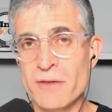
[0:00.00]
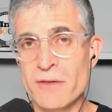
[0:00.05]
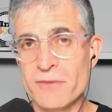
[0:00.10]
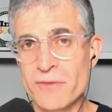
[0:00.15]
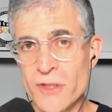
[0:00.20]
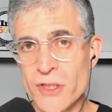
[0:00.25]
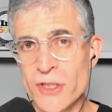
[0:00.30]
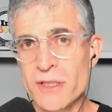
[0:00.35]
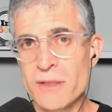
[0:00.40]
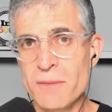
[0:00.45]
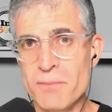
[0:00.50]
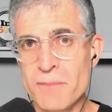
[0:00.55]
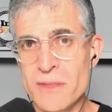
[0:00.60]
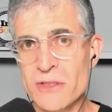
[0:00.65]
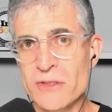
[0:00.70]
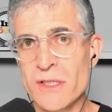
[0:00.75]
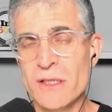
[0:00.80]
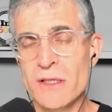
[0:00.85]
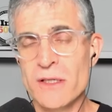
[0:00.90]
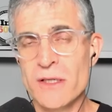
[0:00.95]
of Good
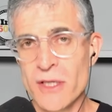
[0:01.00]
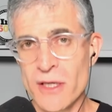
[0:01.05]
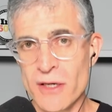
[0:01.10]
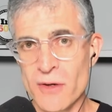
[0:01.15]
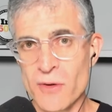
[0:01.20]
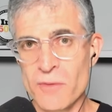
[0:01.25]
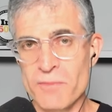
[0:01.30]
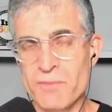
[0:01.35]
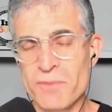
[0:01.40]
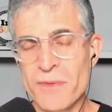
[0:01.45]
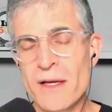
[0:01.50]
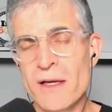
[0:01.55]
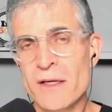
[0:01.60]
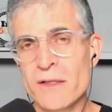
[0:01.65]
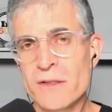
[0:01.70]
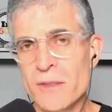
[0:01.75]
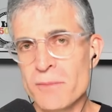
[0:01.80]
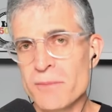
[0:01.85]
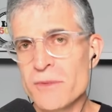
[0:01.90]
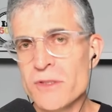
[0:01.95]
Mylk Co.
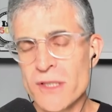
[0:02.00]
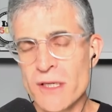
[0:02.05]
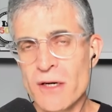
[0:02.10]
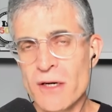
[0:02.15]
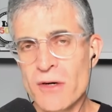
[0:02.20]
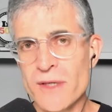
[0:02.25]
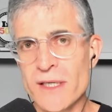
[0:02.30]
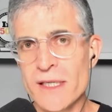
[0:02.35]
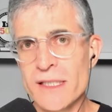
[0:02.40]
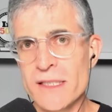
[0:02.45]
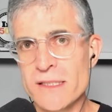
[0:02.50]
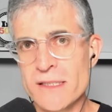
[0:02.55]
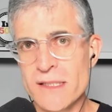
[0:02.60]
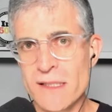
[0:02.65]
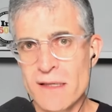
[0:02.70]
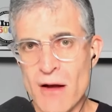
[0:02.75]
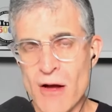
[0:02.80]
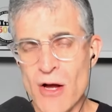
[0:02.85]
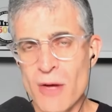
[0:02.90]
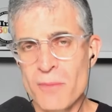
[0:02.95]
Good Mylk Co. is
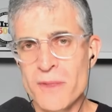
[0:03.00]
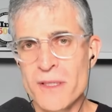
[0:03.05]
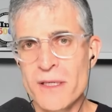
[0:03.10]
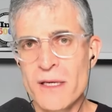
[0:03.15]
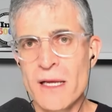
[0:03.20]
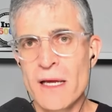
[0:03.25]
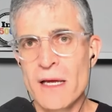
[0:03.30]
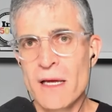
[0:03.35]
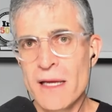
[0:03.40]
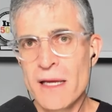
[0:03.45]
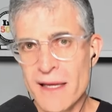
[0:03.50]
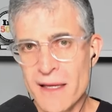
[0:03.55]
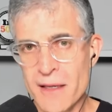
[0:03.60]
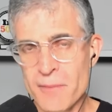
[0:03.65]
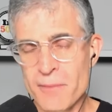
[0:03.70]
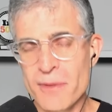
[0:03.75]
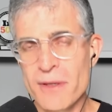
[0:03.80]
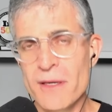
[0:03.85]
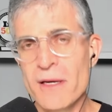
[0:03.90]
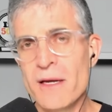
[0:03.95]
an almond,
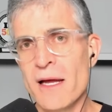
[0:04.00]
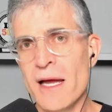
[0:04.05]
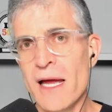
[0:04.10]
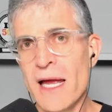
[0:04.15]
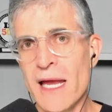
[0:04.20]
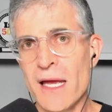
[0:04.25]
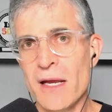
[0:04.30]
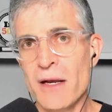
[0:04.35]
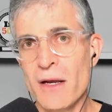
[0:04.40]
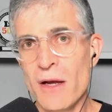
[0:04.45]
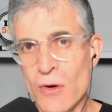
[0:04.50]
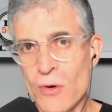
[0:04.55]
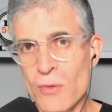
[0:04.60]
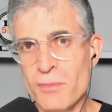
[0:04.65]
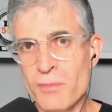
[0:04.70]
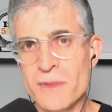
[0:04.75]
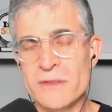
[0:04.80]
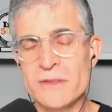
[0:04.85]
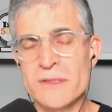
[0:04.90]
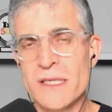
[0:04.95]
hemp, and oat
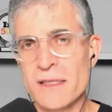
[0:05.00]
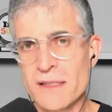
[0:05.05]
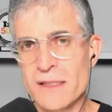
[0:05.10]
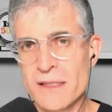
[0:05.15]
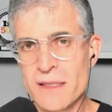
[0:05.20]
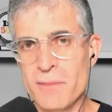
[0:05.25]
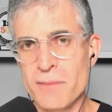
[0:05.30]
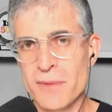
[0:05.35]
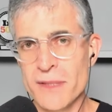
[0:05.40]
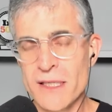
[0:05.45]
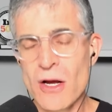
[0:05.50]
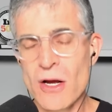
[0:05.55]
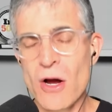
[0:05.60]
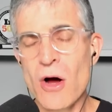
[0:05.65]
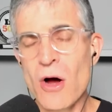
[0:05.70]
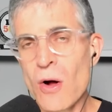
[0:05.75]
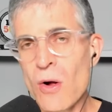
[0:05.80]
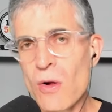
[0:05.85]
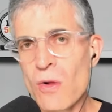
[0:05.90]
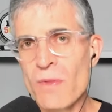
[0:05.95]
milk company,
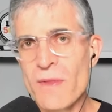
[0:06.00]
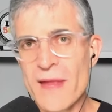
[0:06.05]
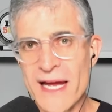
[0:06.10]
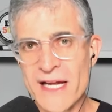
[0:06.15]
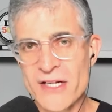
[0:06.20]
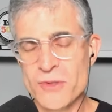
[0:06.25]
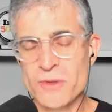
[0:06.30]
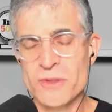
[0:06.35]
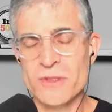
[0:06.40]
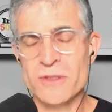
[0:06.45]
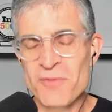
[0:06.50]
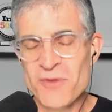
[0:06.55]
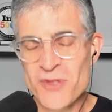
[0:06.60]
all natural.